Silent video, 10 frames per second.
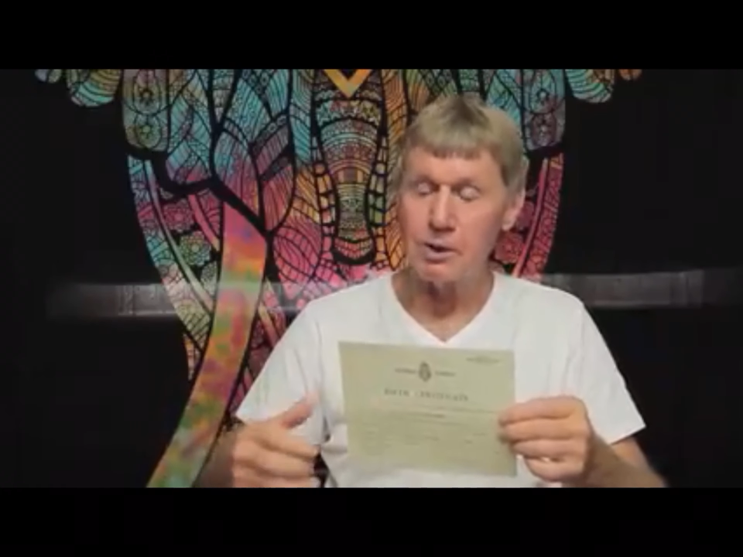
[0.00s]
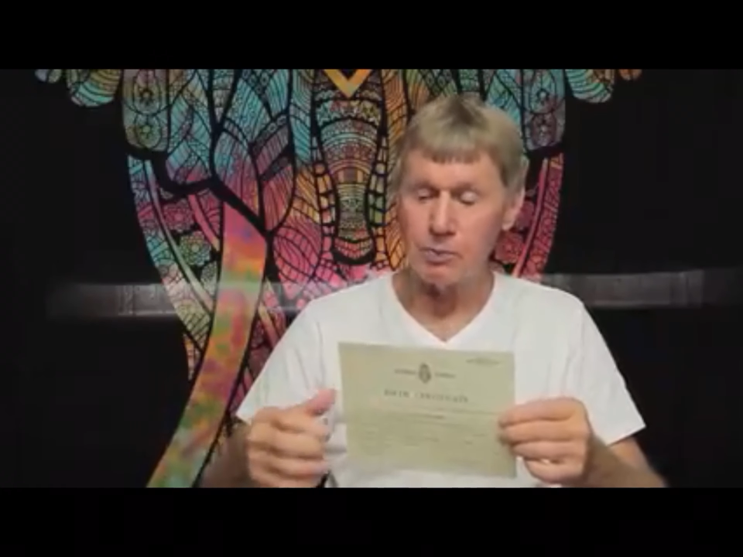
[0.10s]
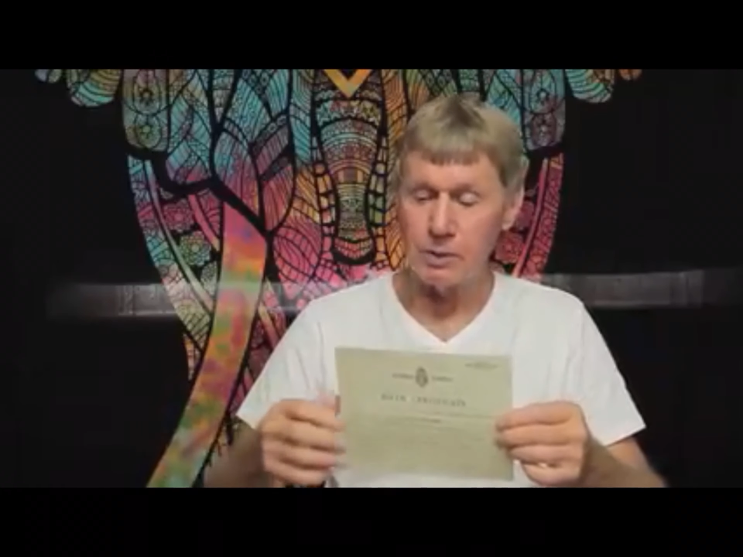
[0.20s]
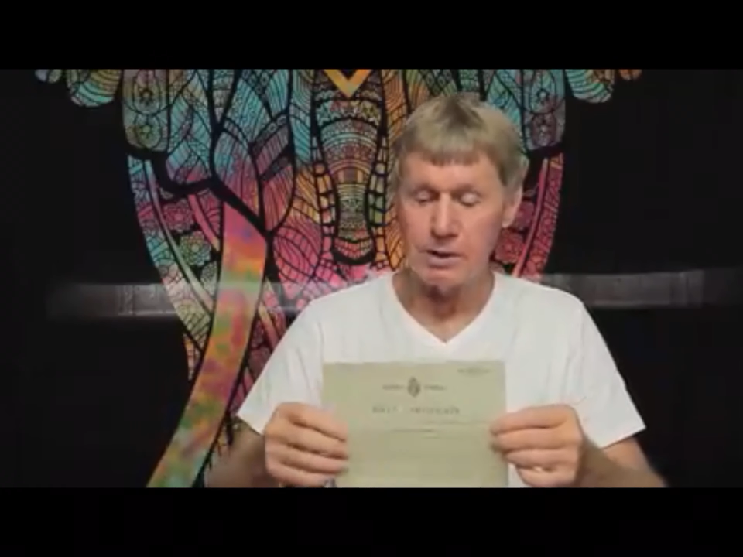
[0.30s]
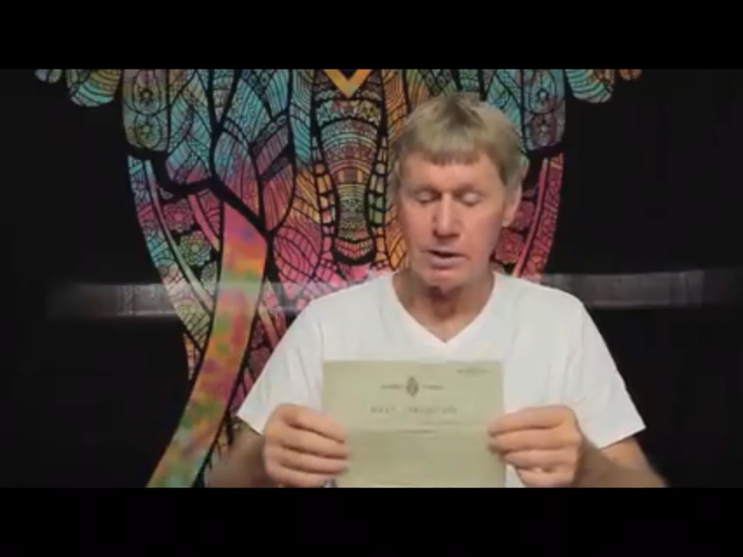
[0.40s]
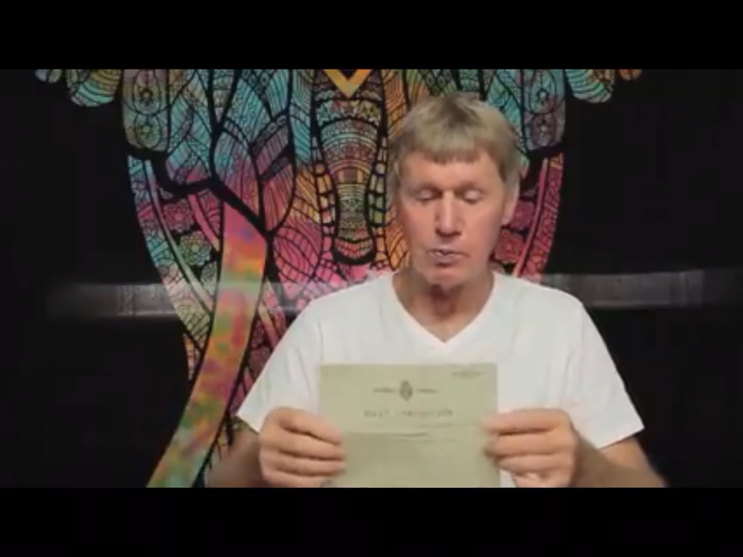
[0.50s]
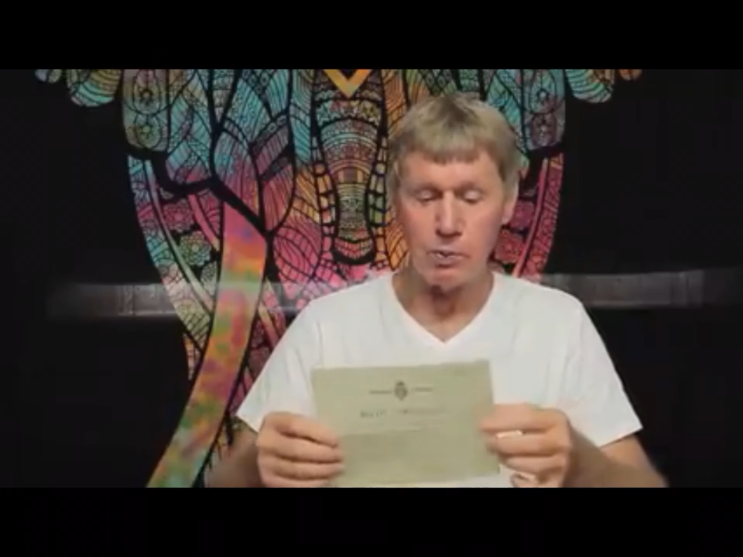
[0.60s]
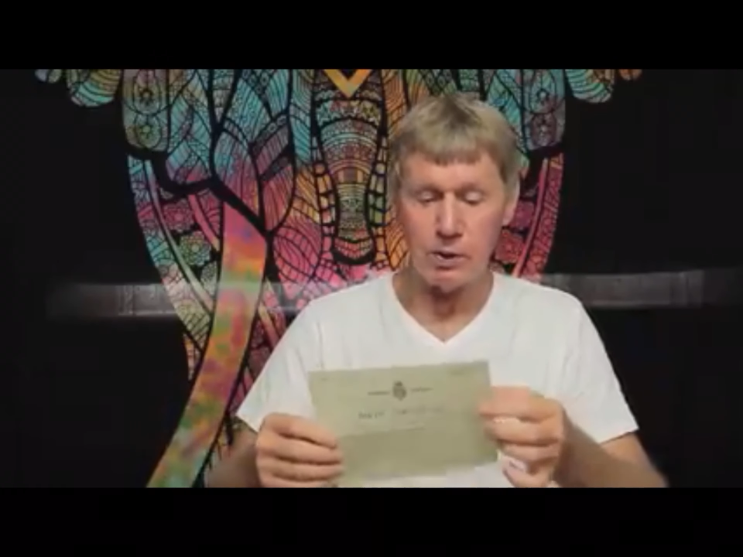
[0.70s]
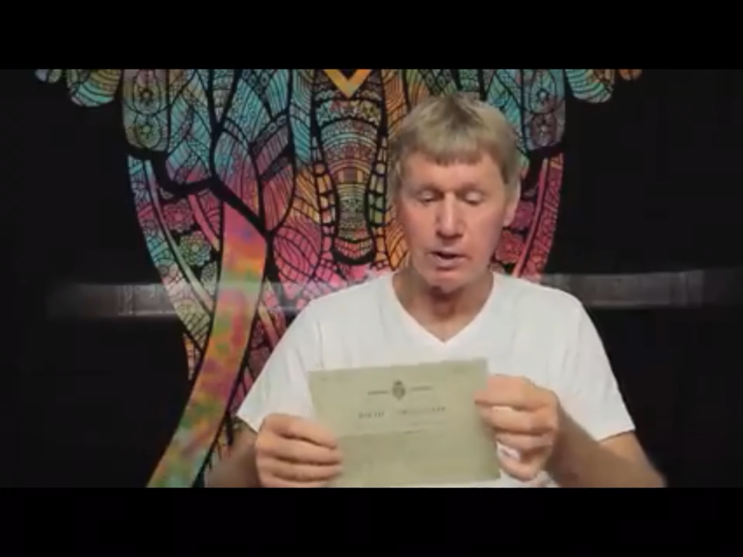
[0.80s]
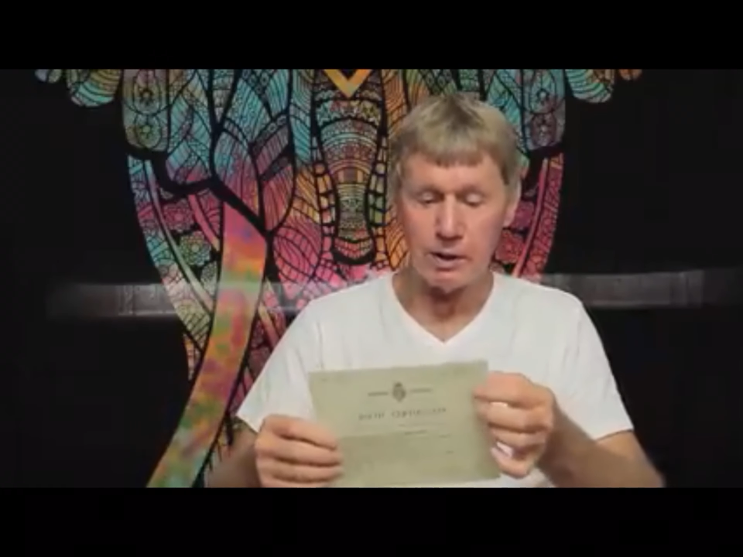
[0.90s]
Which means it's
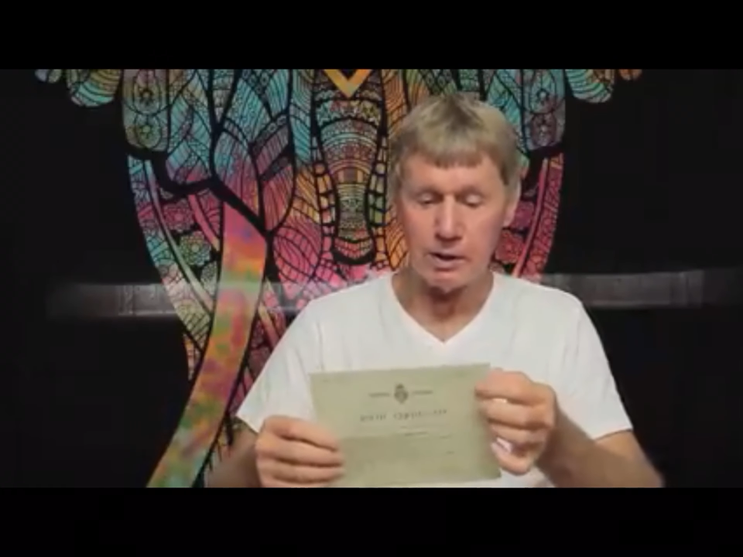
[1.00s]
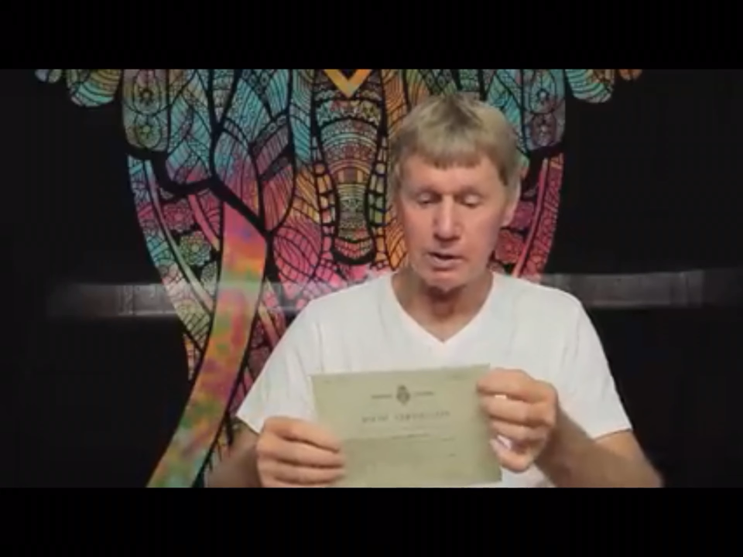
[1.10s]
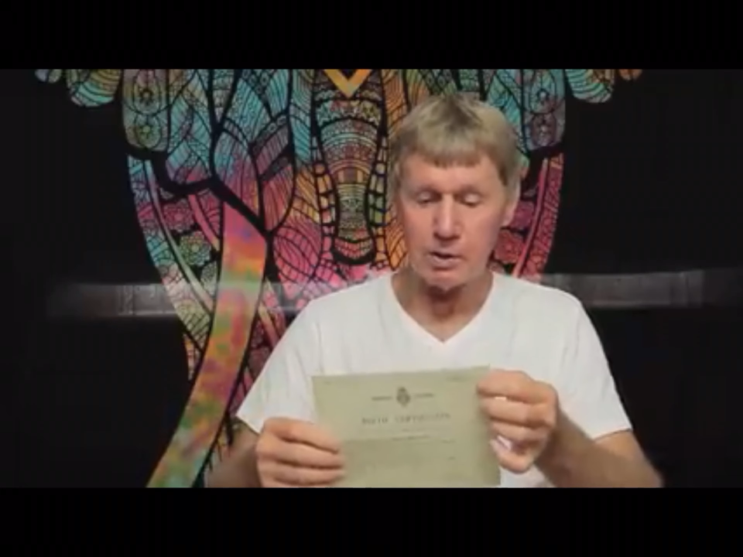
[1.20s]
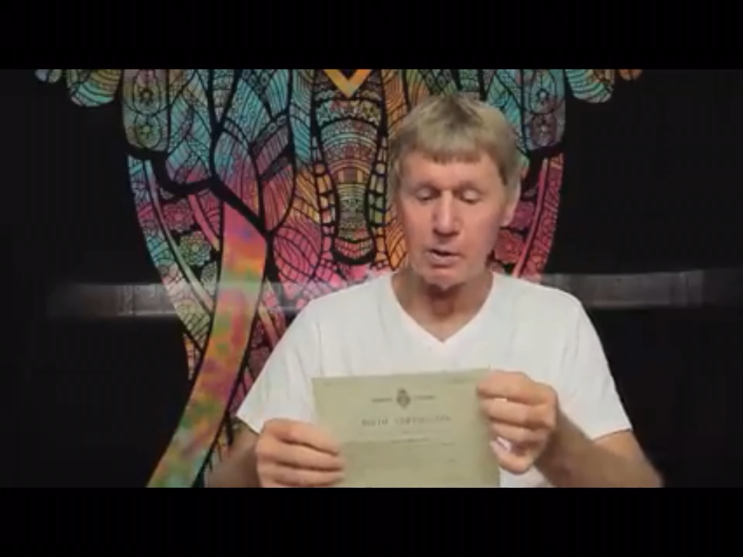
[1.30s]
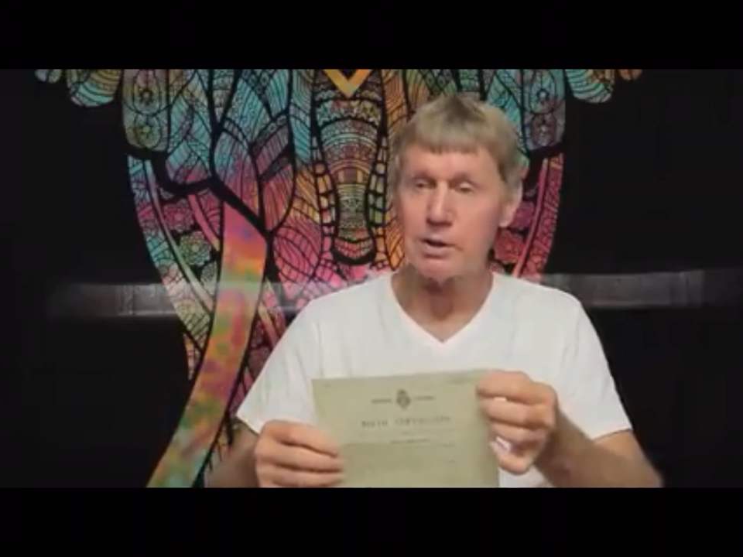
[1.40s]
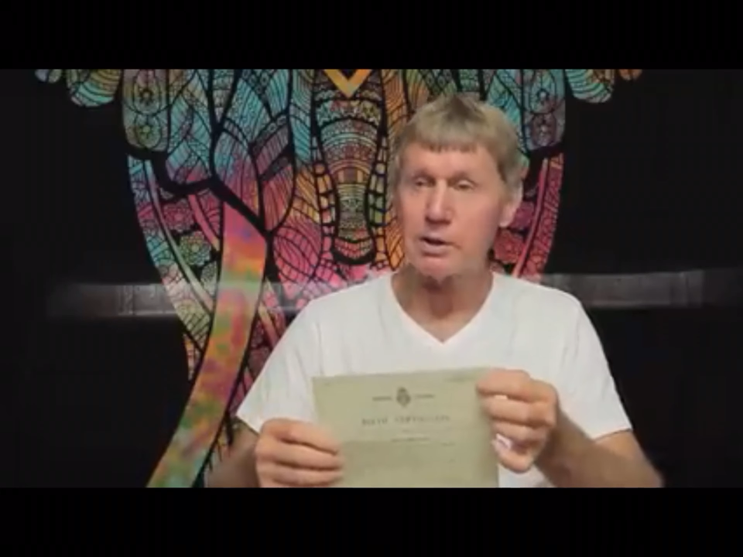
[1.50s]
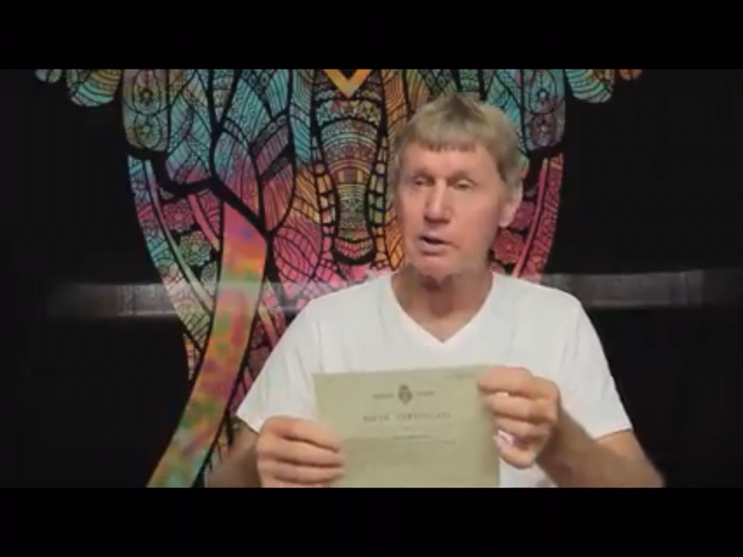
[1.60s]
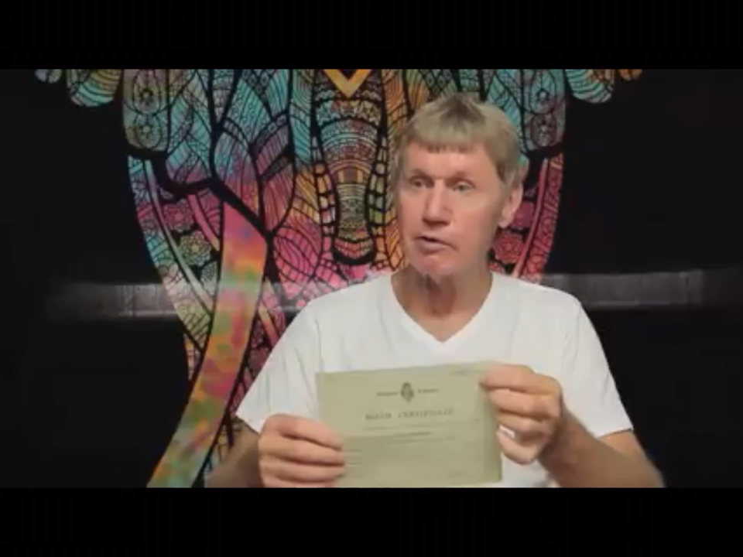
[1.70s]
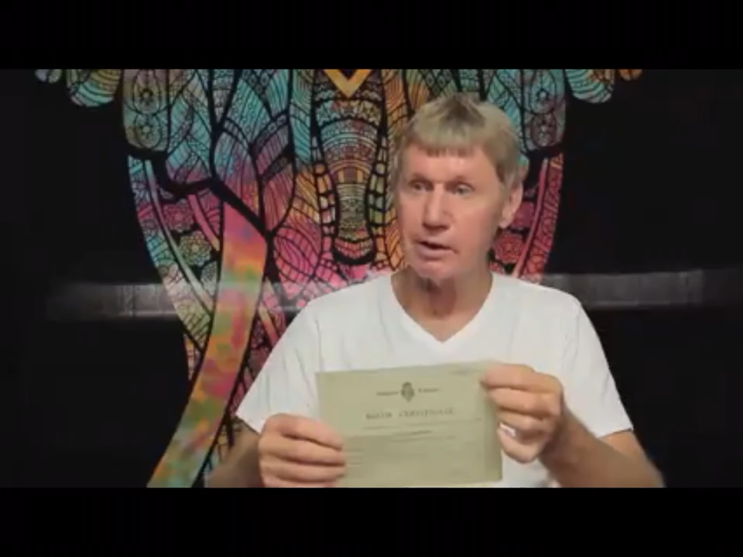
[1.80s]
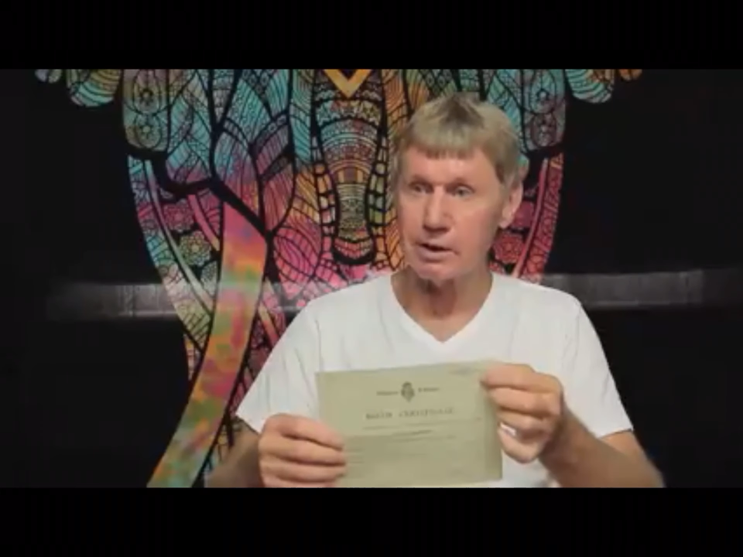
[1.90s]
purely a stock
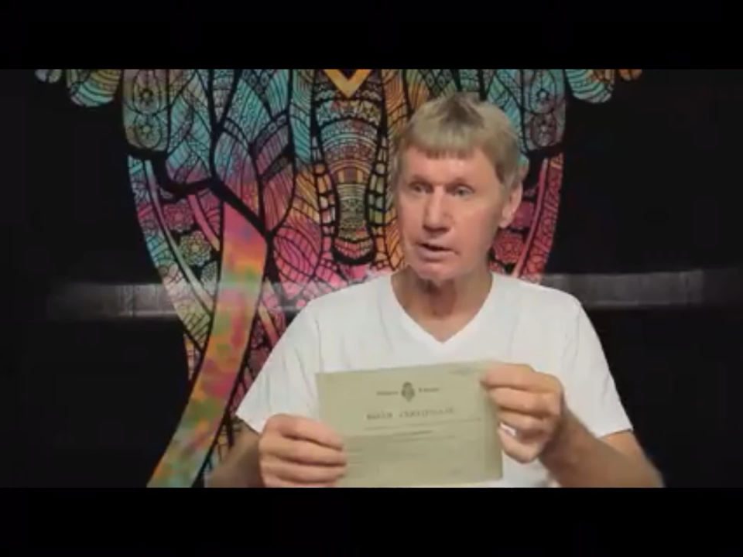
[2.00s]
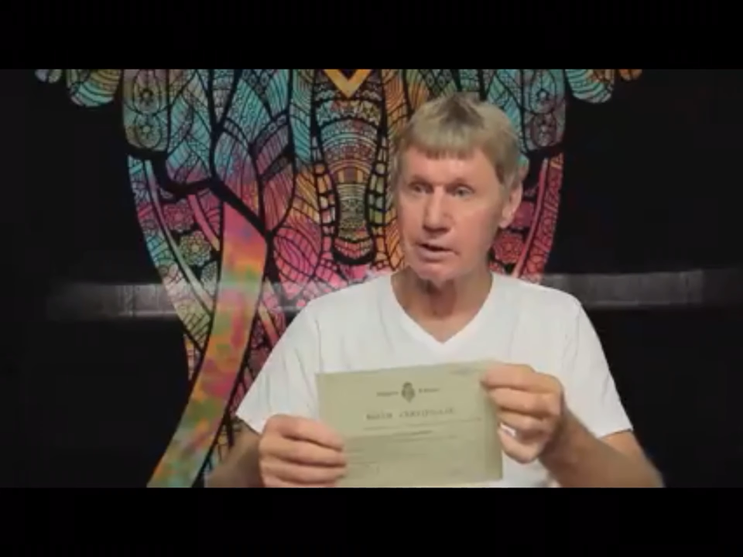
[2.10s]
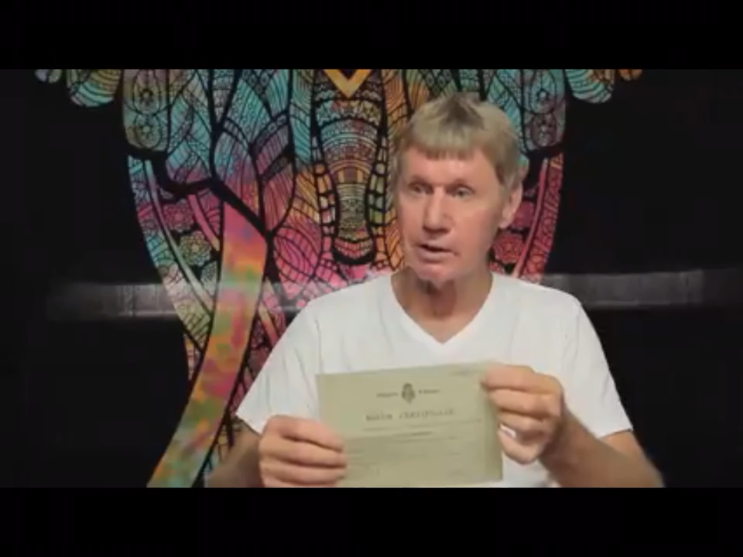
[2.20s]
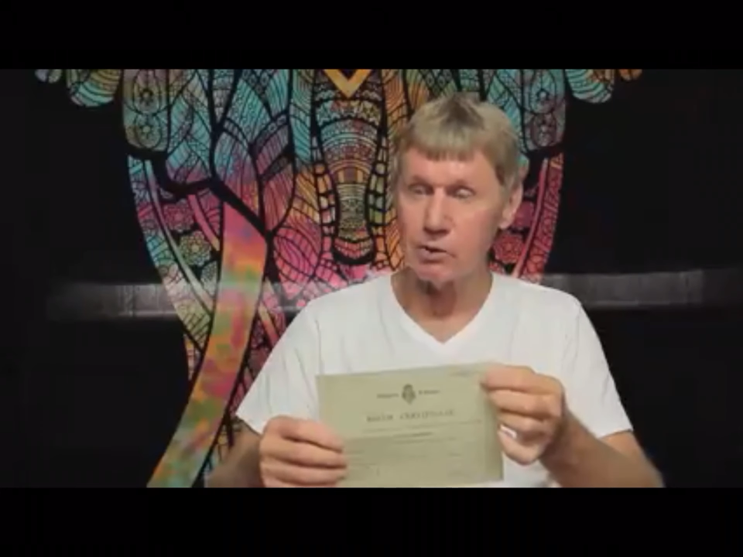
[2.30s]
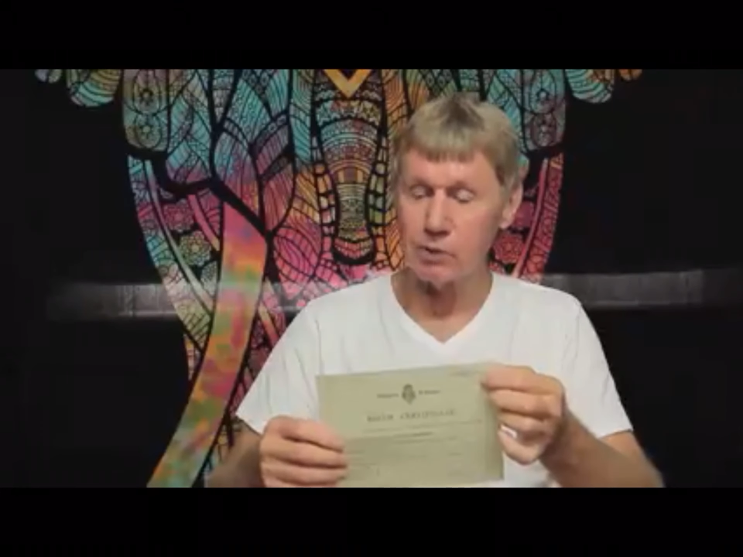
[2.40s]
certificate